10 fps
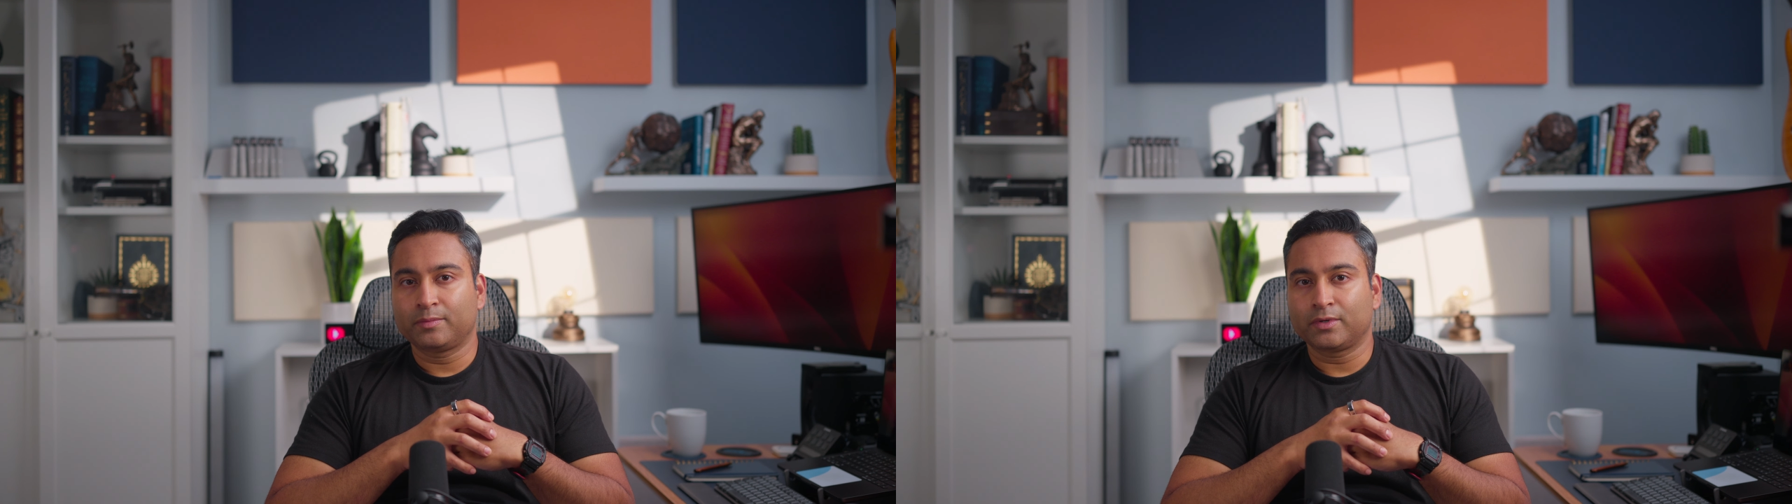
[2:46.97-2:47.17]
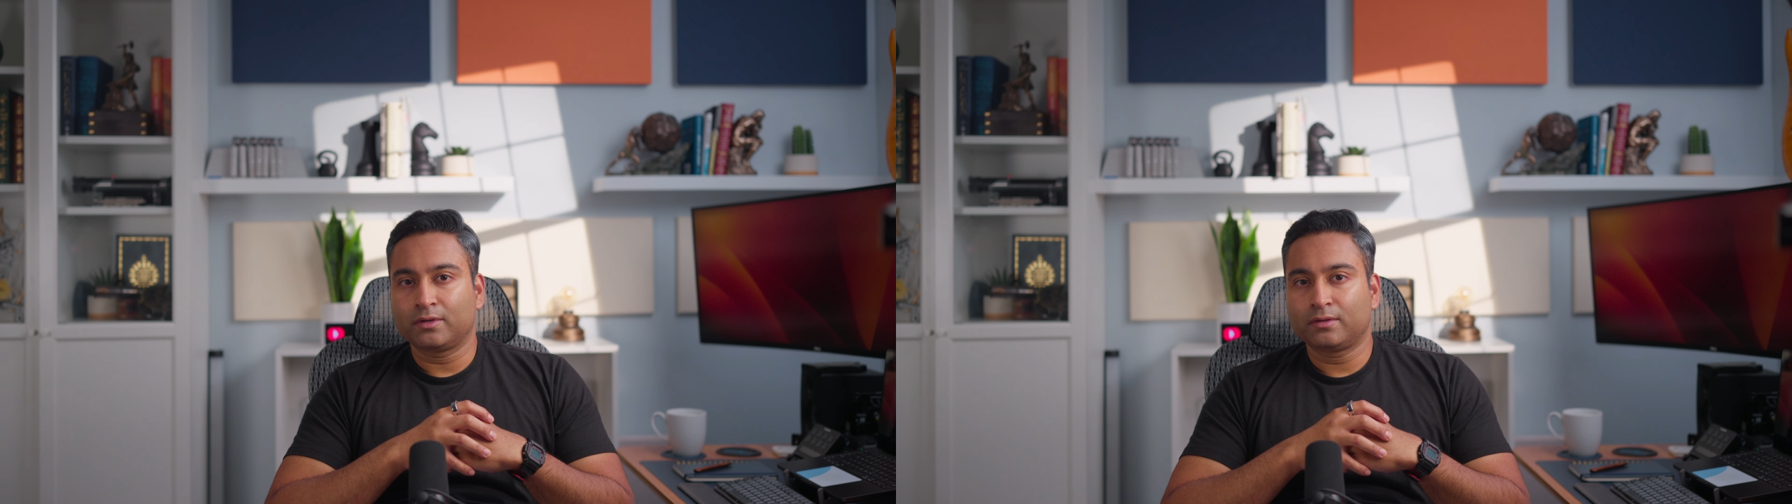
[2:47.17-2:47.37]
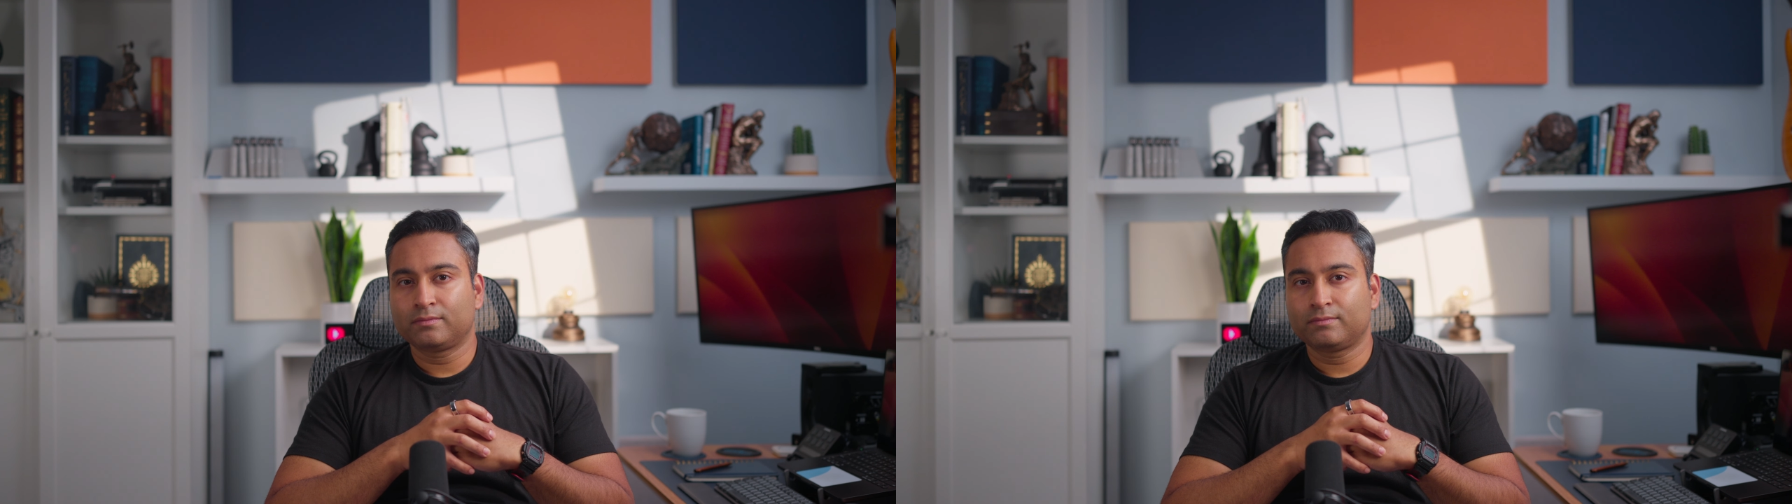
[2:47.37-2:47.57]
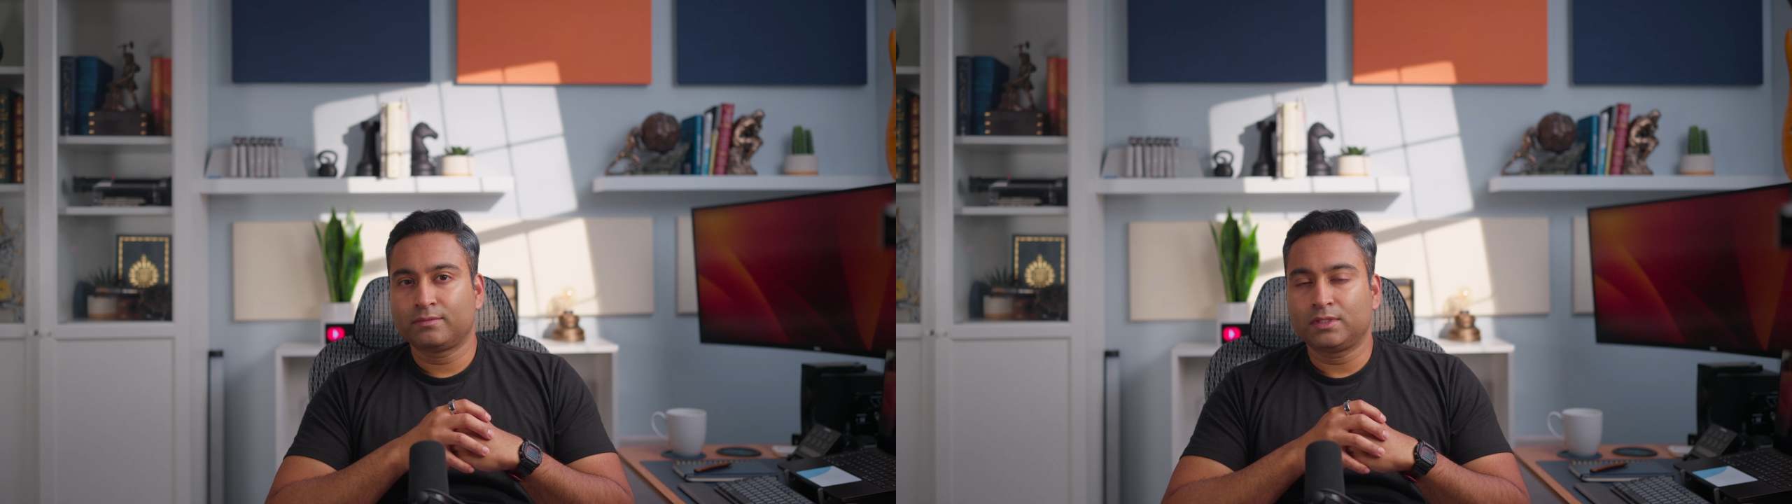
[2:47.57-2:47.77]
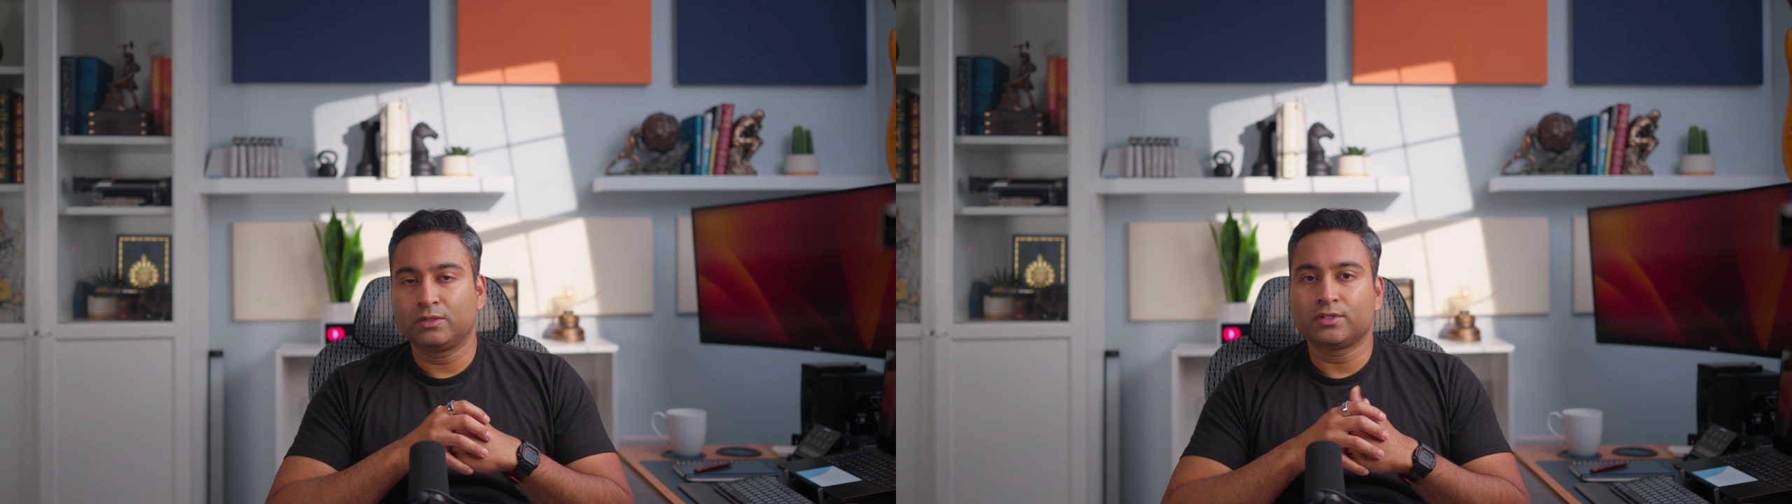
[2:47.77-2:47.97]
burn,
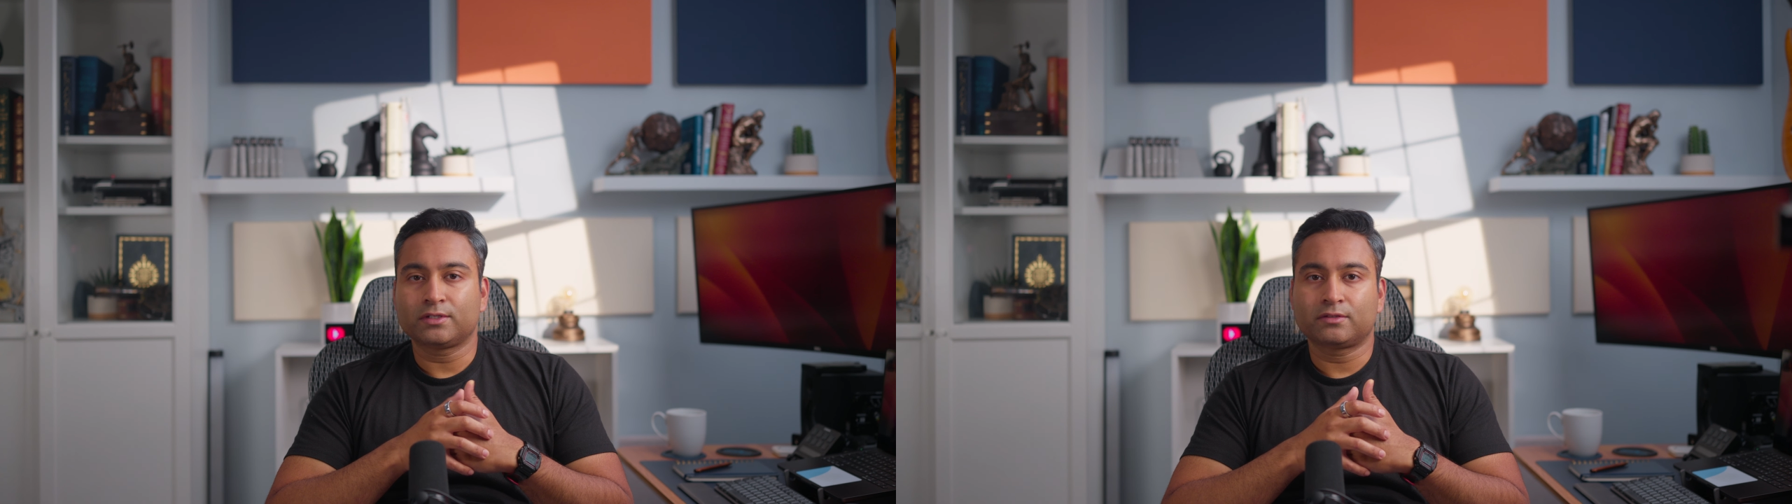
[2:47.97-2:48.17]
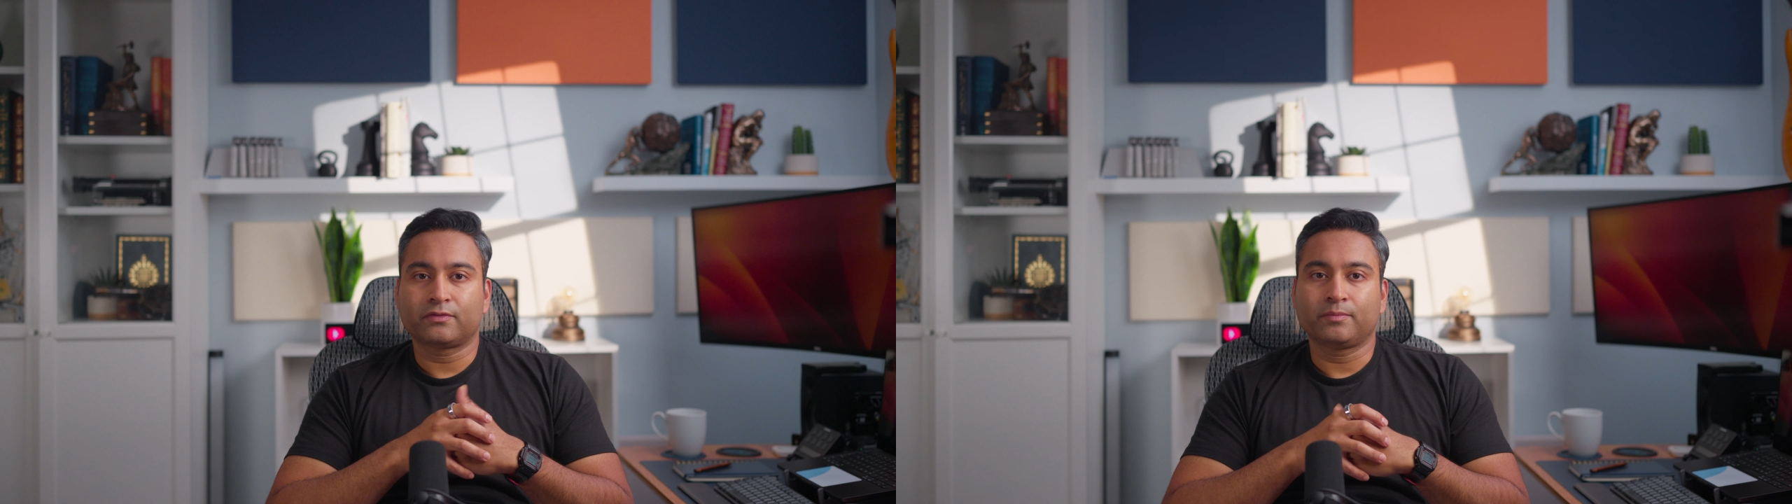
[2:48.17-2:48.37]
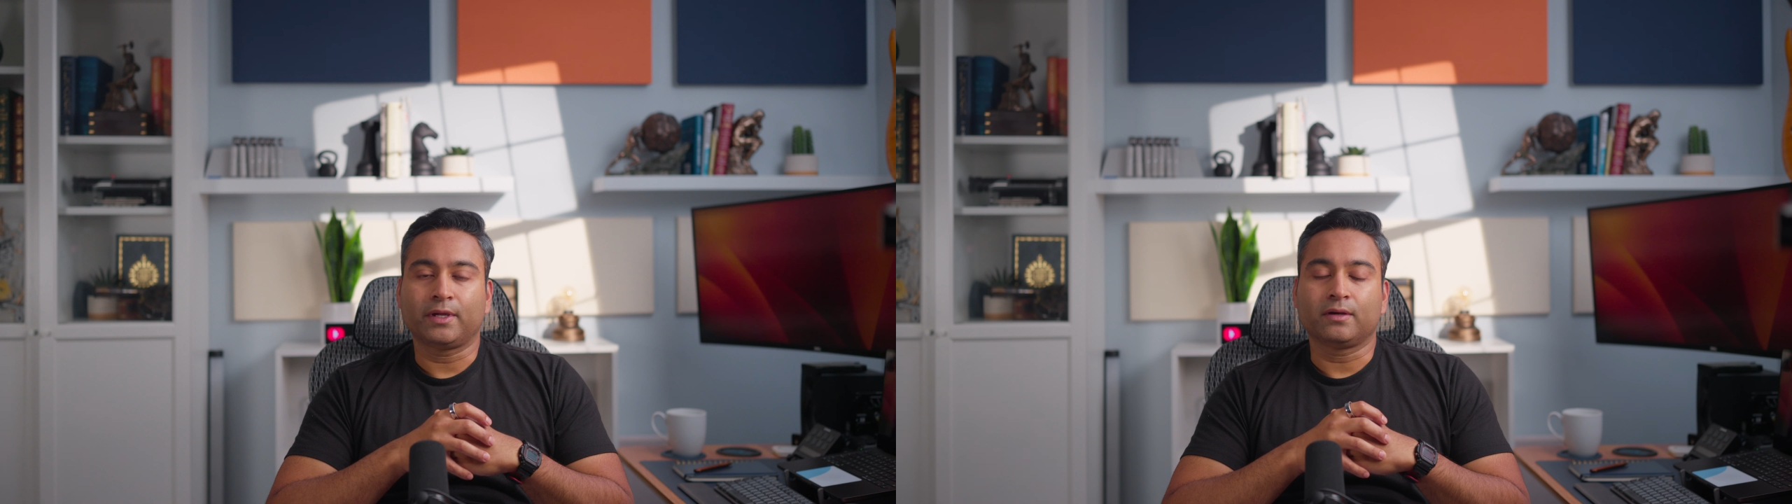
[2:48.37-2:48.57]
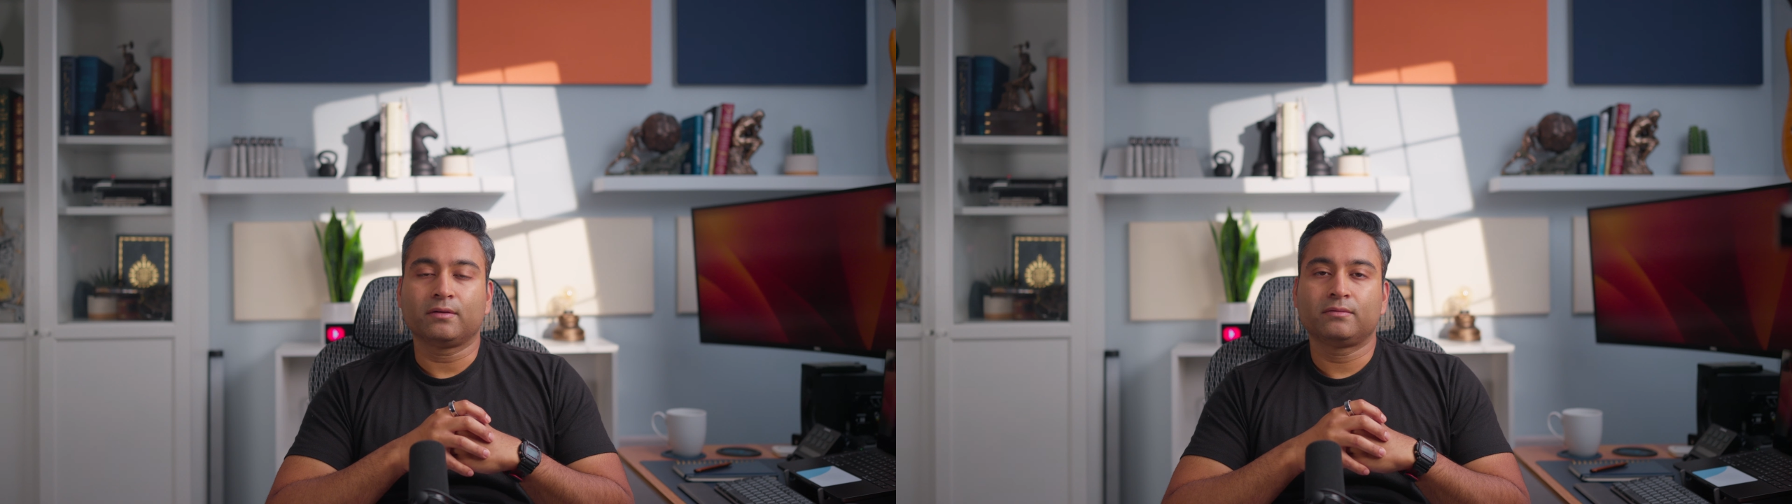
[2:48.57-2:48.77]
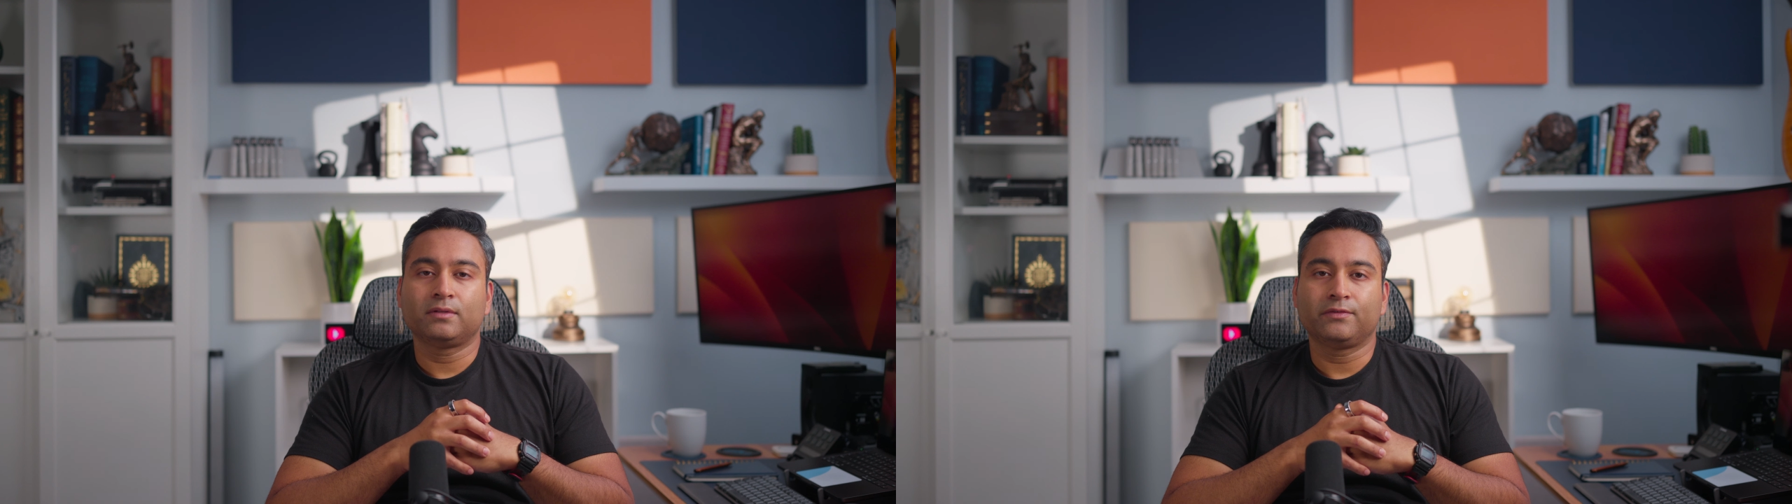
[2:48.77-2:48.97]
you adjust it from there.